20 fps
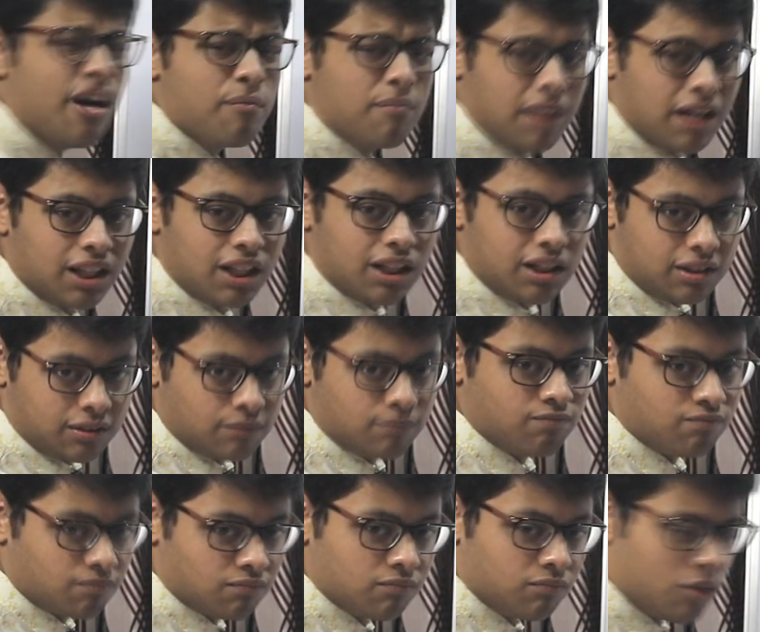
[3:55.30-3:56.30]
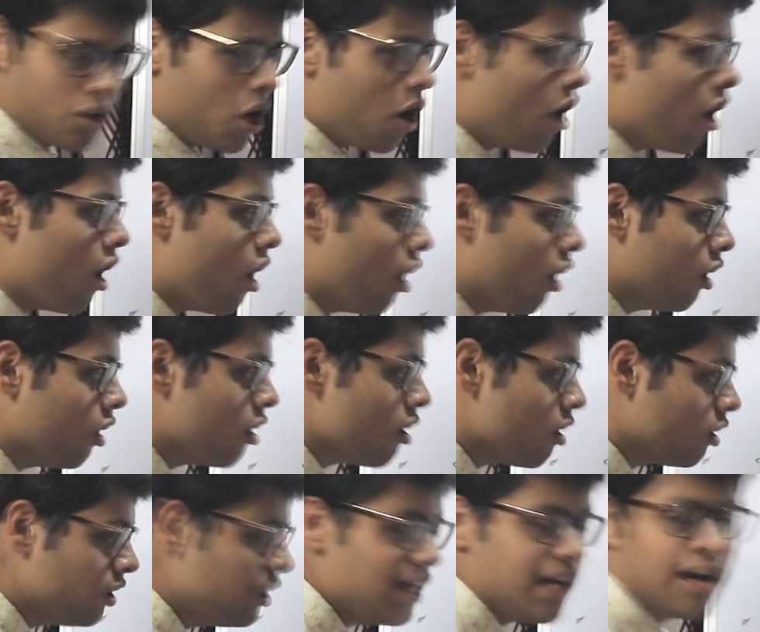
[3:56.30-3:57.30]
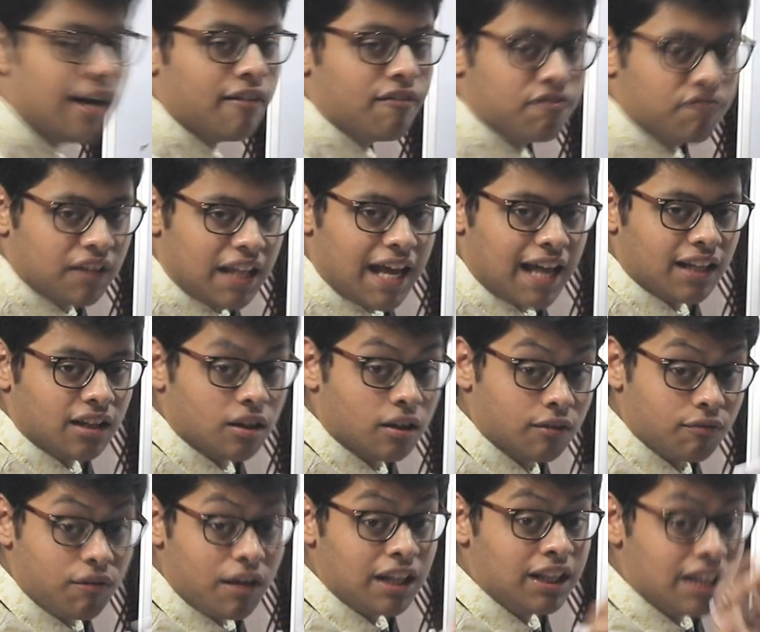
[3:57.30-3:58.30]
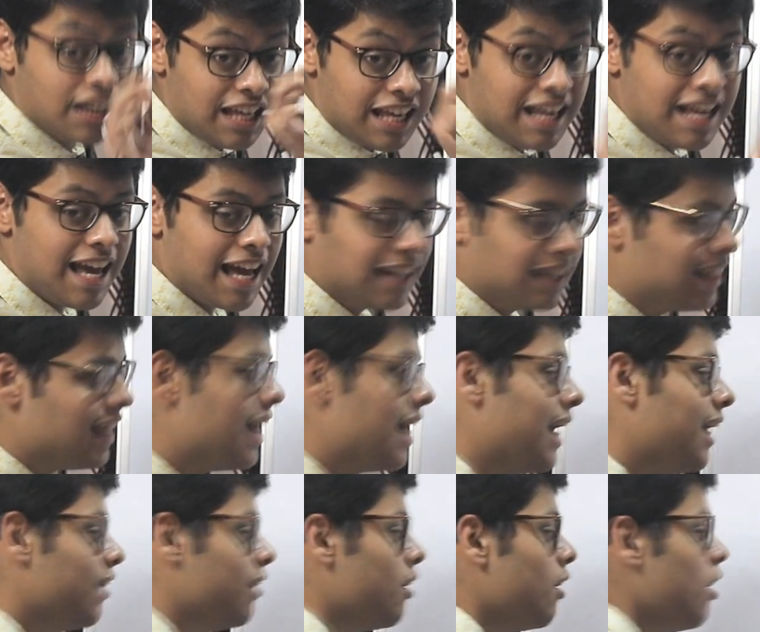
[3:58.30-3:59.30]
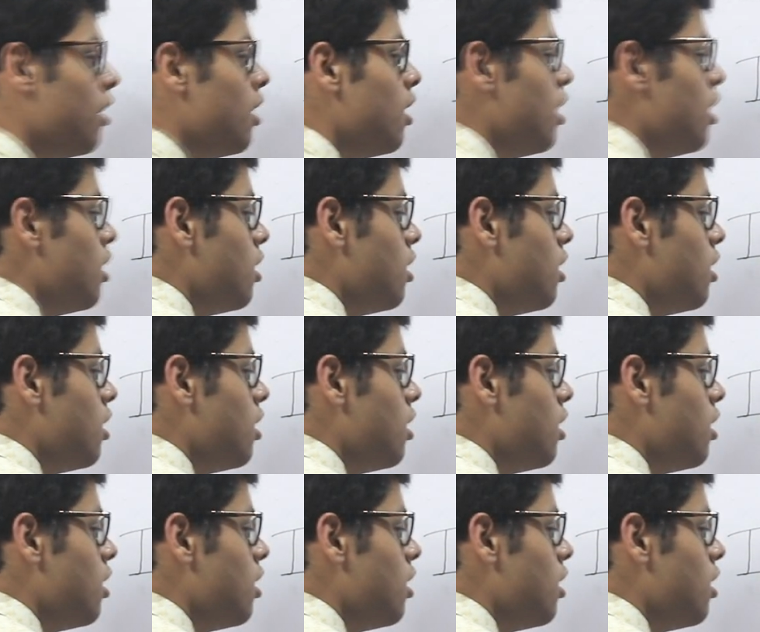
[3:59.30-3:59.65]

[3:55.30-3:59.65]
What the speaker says: dear mother or dear friend with E at the end.